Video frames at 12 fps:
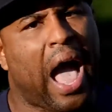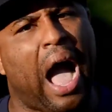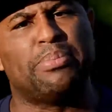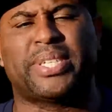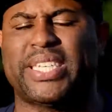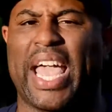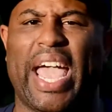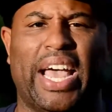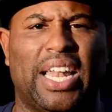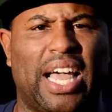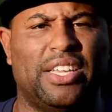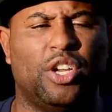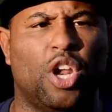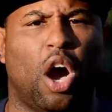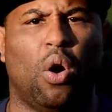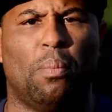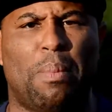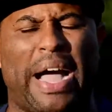I'm saying,
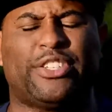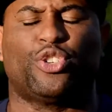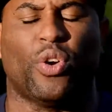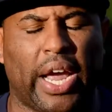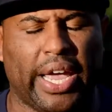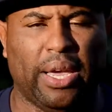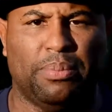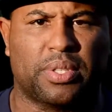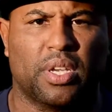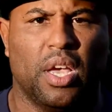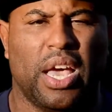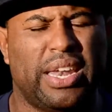my dreams.